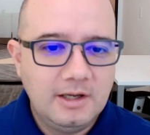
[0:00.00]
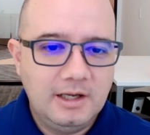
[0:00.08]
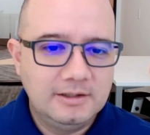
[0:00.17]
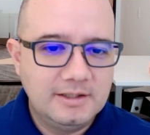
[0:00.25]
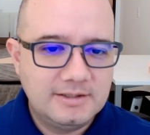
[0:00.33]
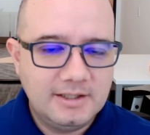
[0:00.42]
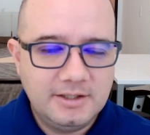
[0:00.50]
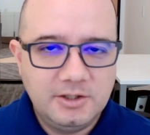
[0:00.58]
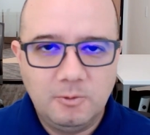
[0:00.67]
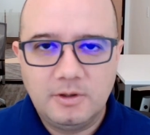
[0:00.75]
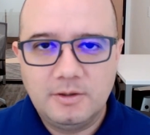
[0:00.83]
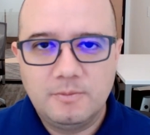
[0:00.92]
and let's say you
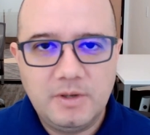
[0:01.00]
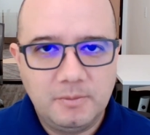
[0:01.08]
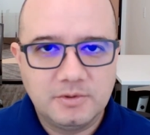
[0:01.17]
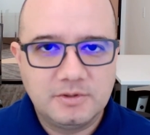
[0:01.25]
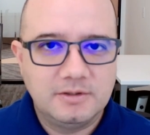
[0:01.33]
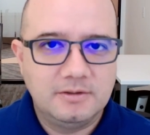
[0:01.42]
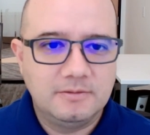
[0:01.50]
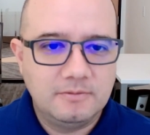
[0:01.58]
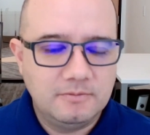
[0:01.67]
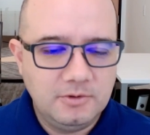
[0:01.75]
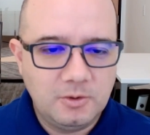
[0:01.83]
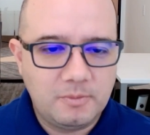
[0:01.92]
want to be able to
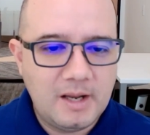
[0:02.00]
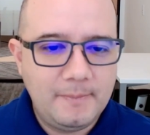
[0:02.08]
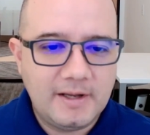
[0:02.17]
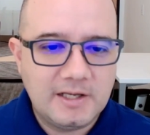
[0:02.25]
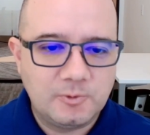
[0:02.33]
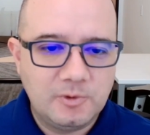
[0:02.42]
bypass